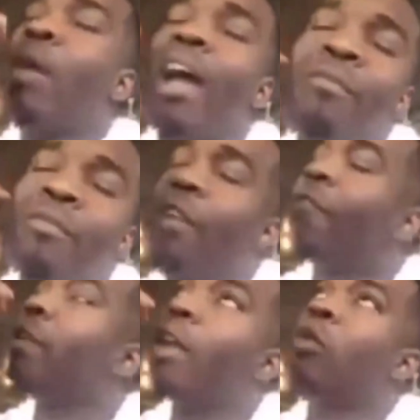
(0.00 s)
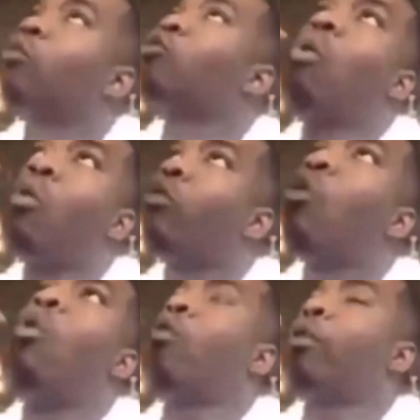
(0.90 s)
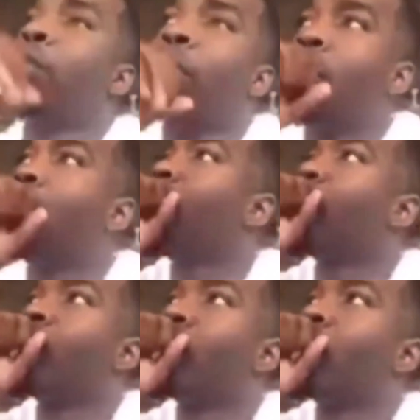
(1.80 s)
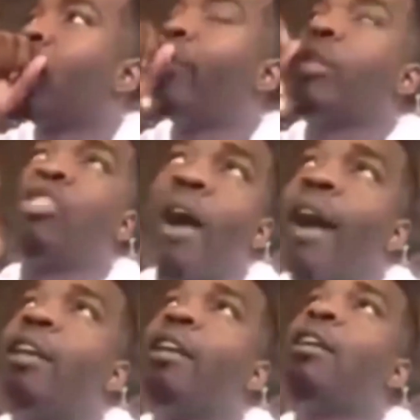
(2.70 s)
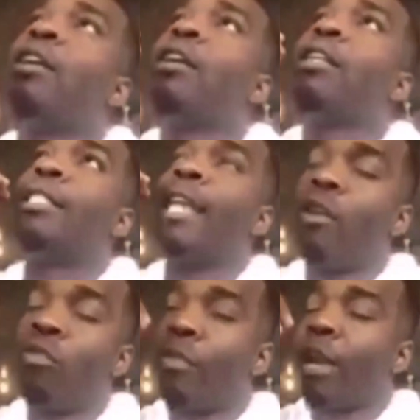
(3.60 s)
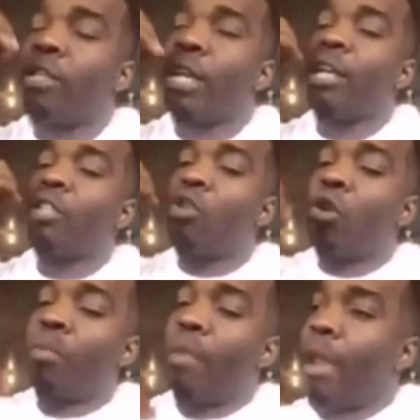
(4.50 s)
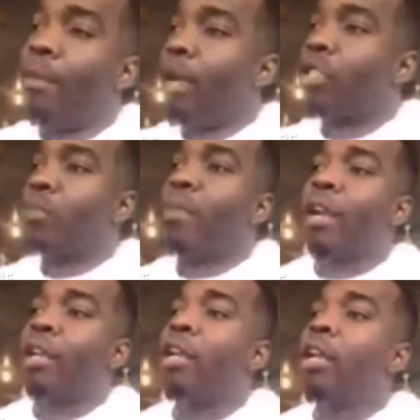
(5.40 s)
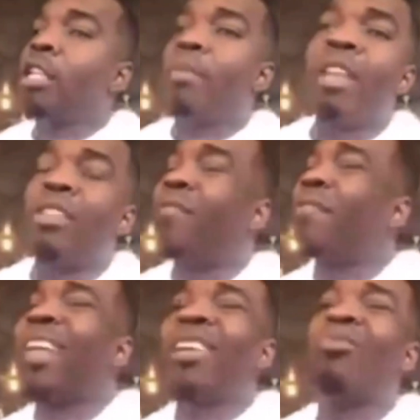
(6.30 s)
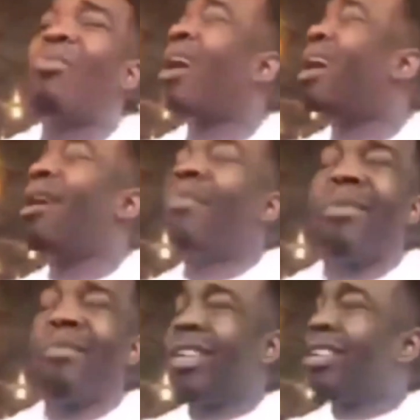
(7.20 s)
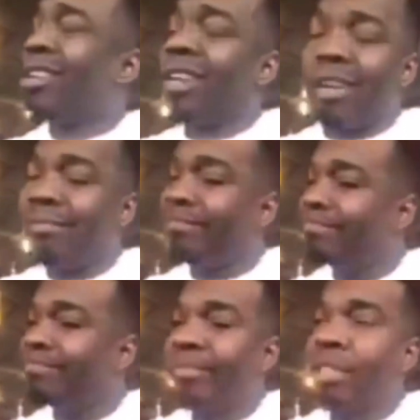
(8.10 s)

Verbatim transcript: You don't have nothing else going on. But try to downgrade and try to talk bad about somebody that make you feel like you up and when you're